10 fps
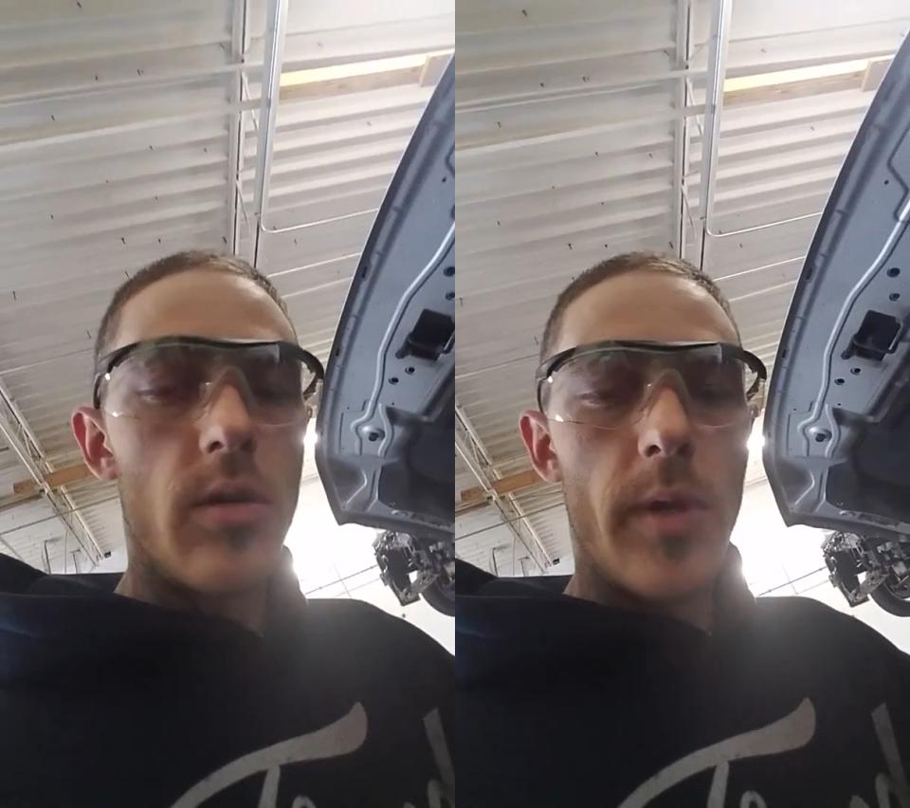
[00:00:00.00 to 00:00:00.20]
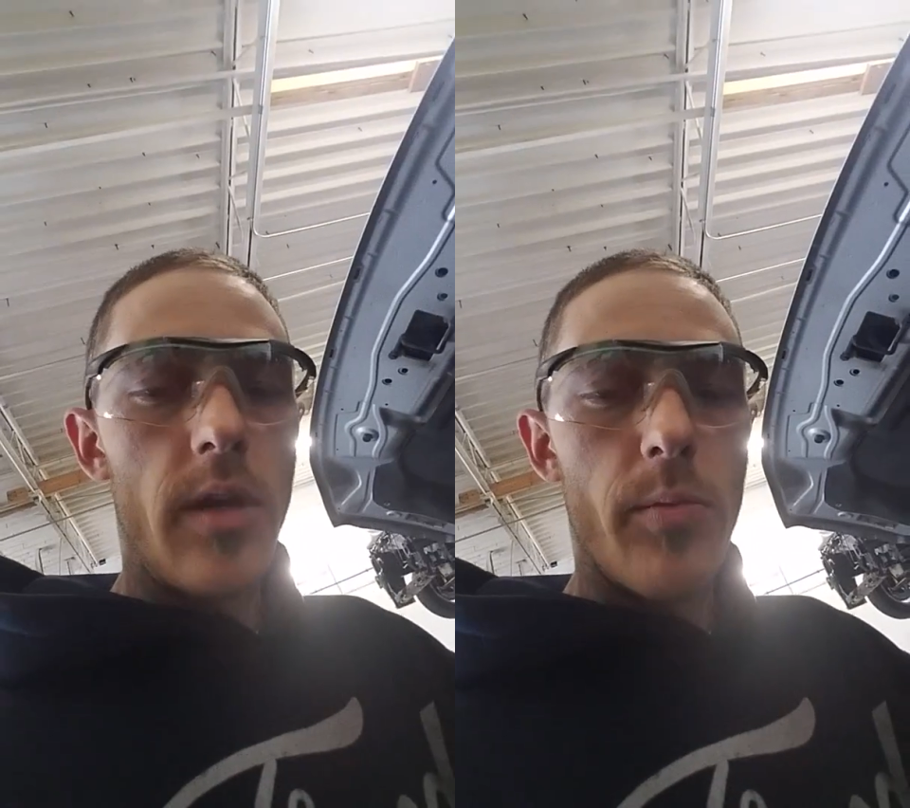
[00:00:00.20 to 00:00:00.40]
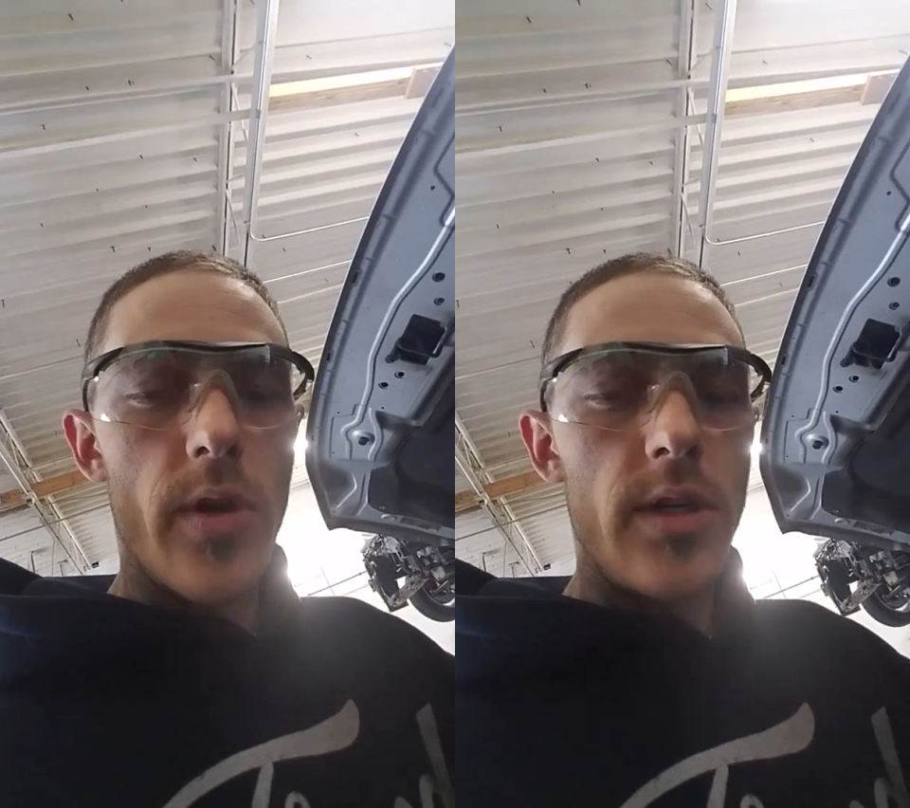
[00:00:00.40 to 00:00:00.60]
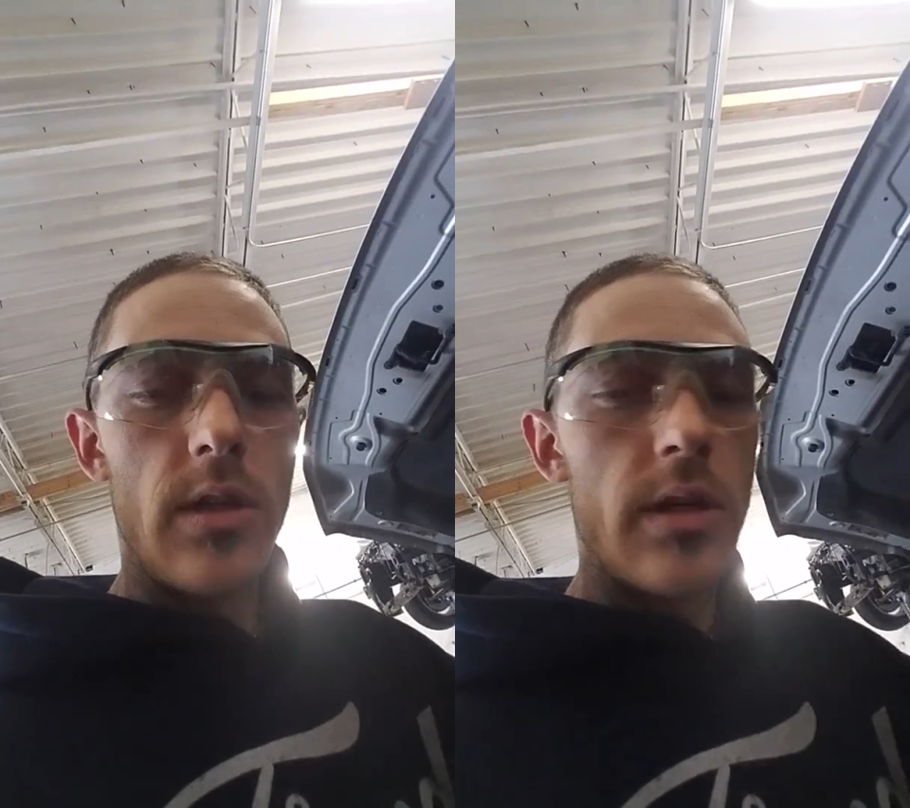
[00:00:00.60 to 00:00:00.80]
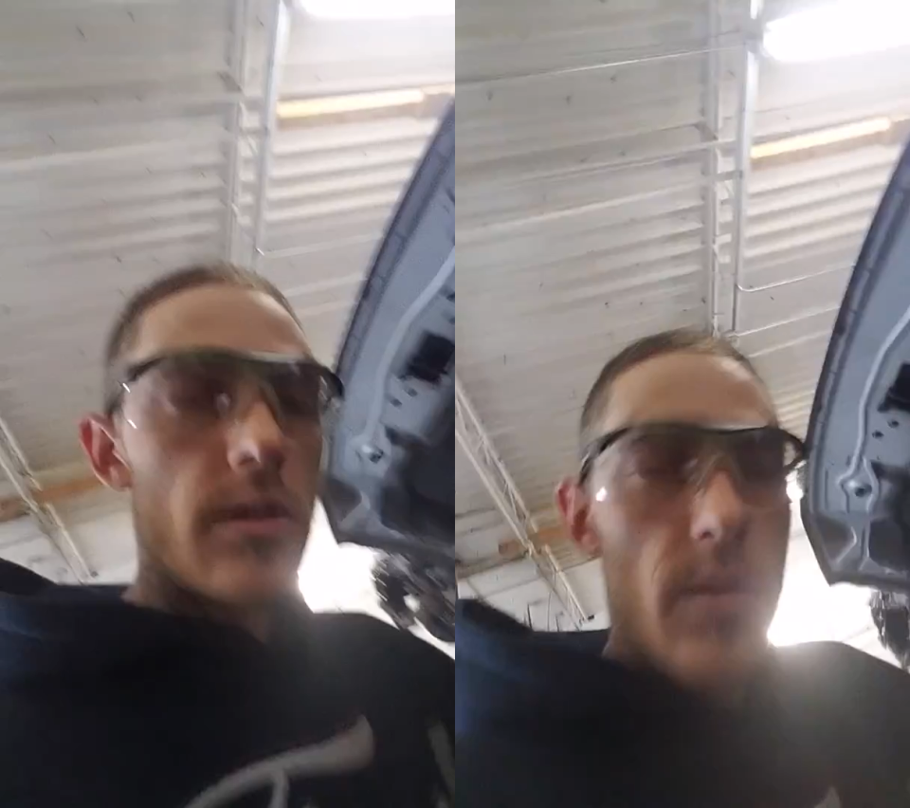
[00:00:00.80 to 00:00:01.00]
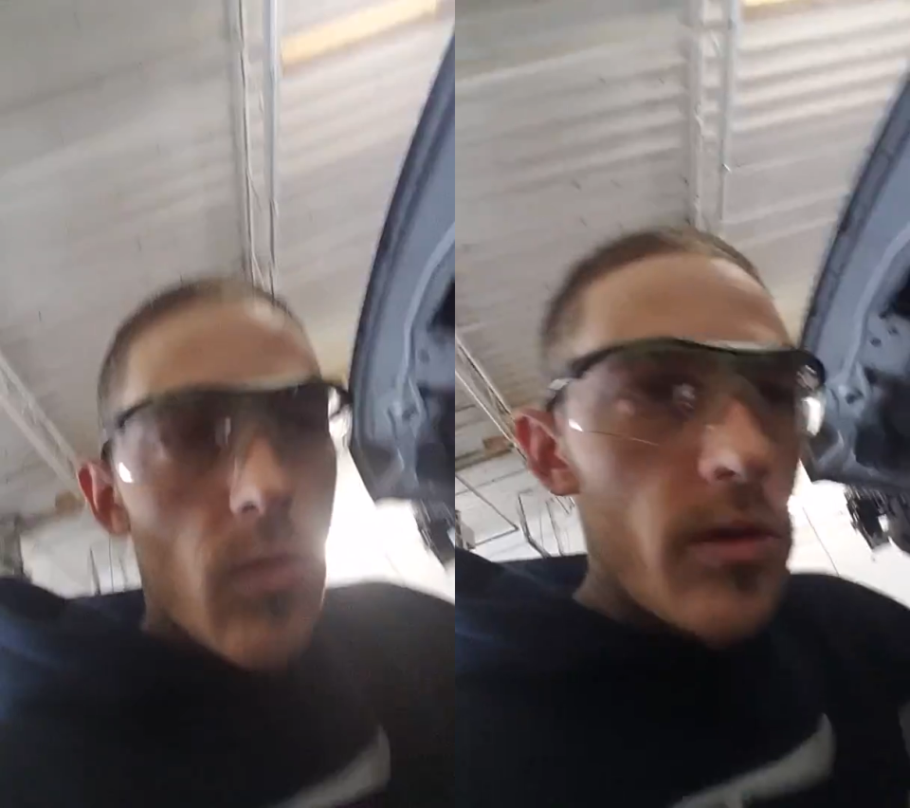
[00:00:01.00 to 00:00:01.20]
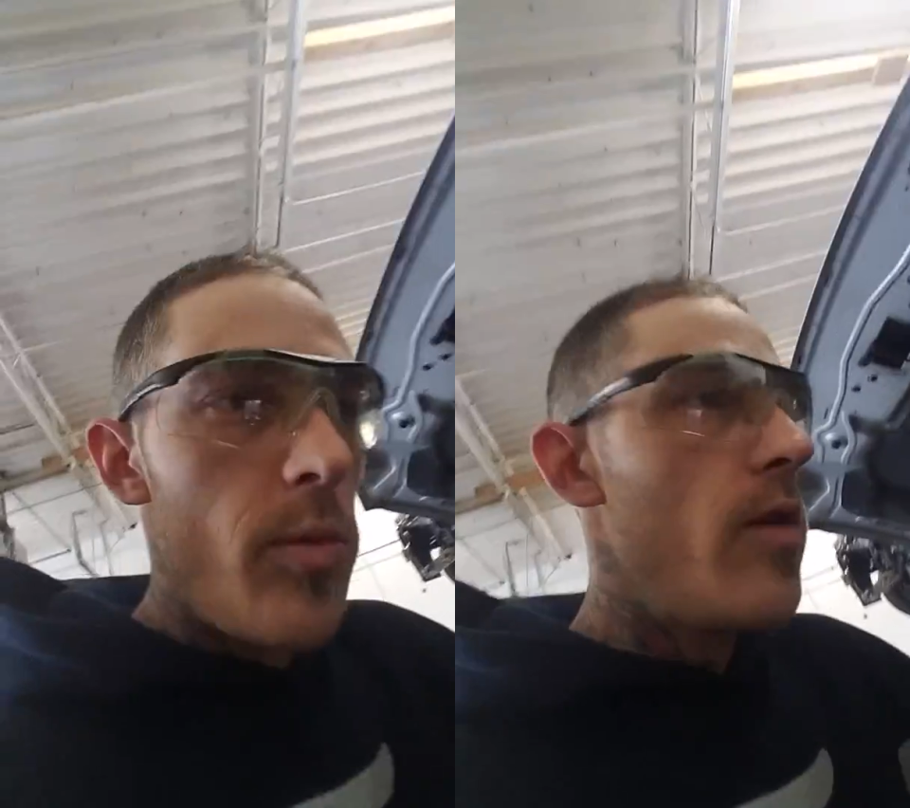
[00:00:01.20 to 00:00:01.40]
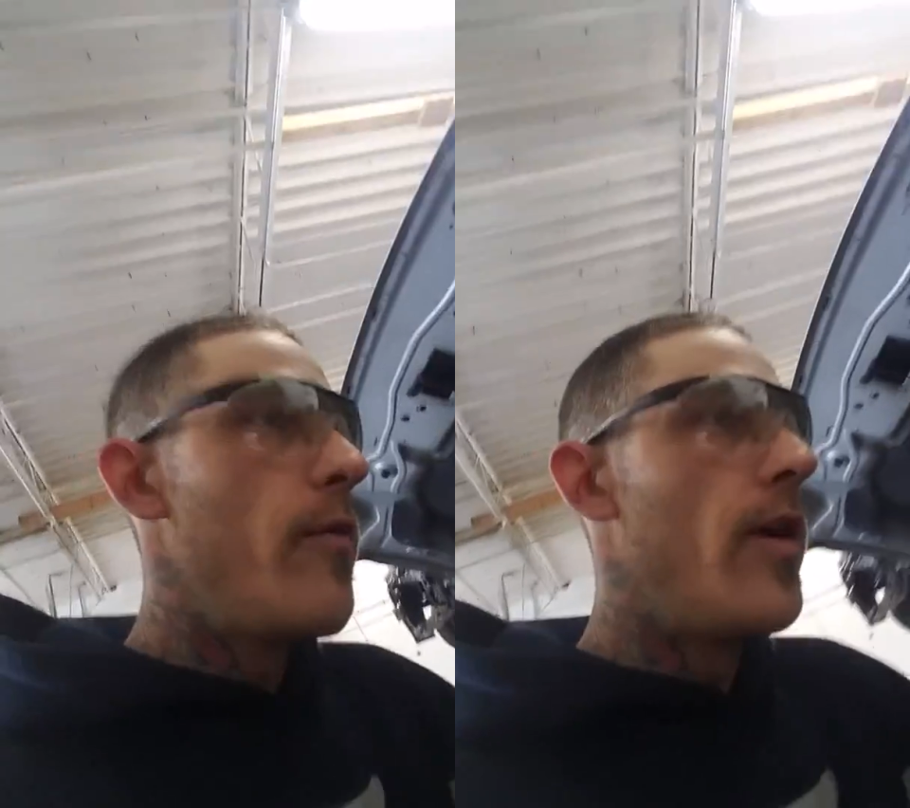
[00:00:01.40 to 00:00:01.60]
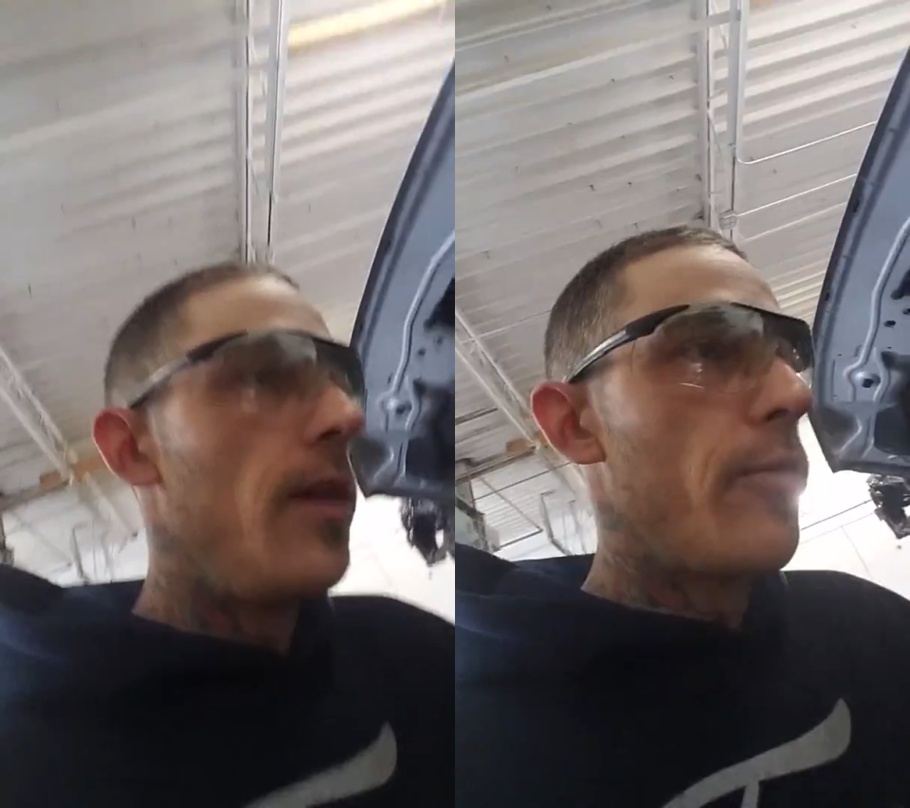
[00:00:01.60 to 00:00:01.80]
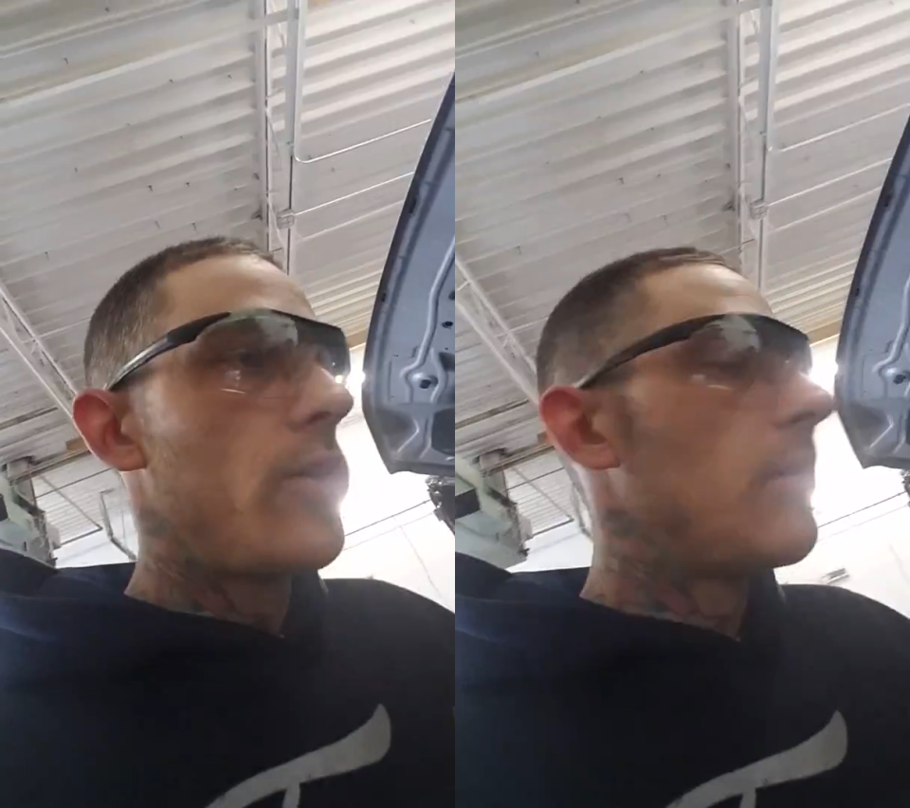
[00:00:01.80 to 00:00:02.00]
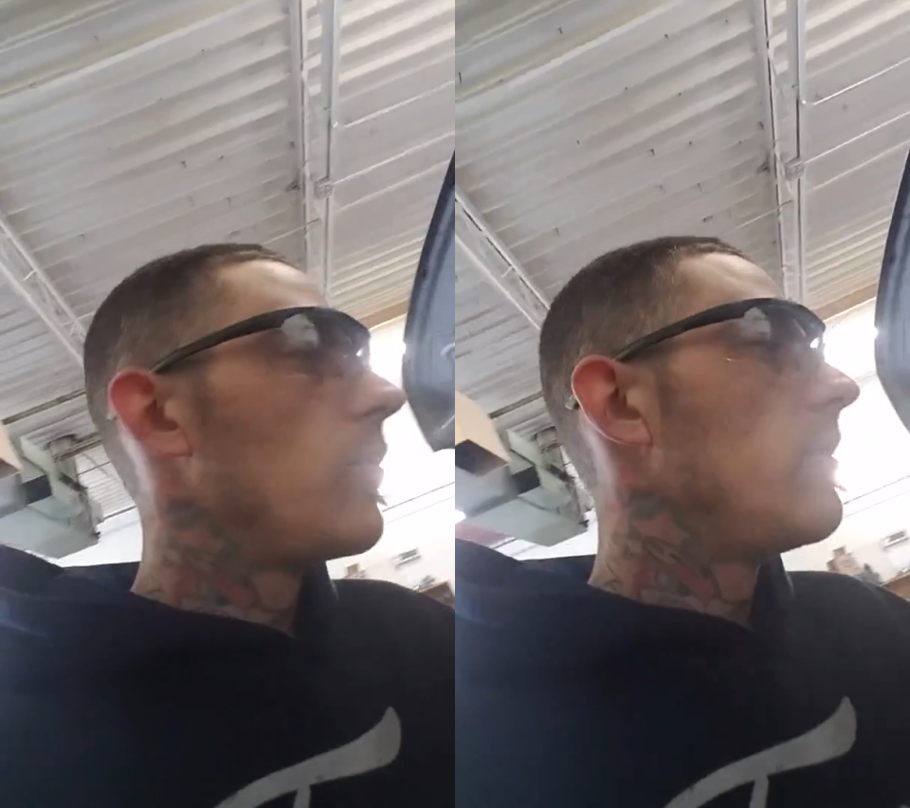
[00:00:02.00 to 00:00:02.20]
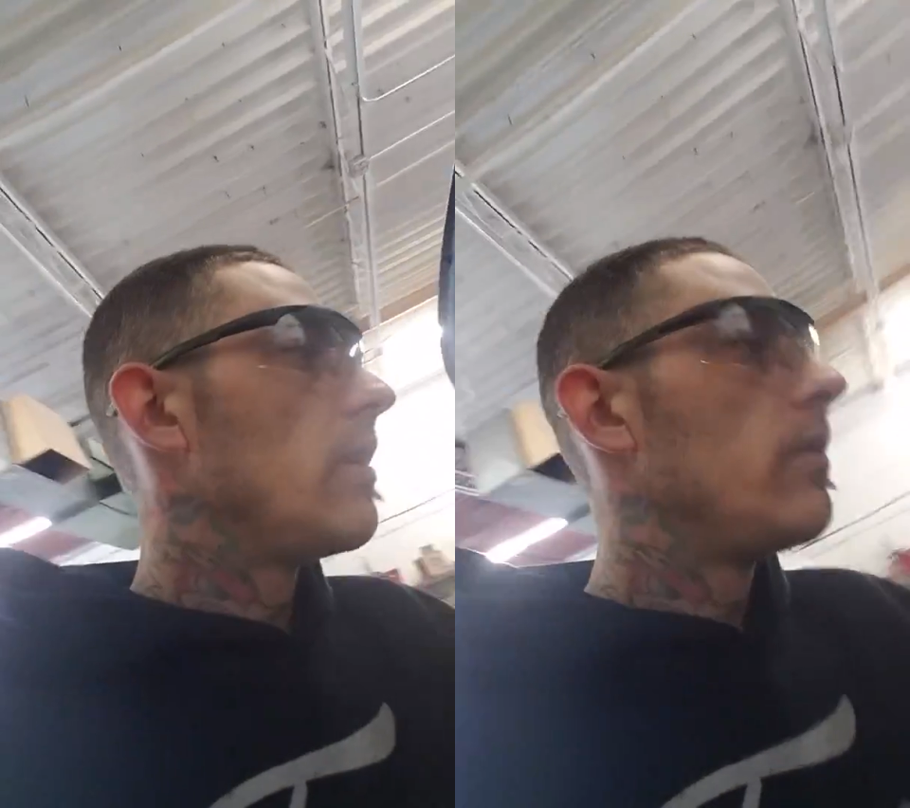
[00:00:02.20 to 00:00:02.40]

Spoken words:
my compression tester wasn't being funny for some reason.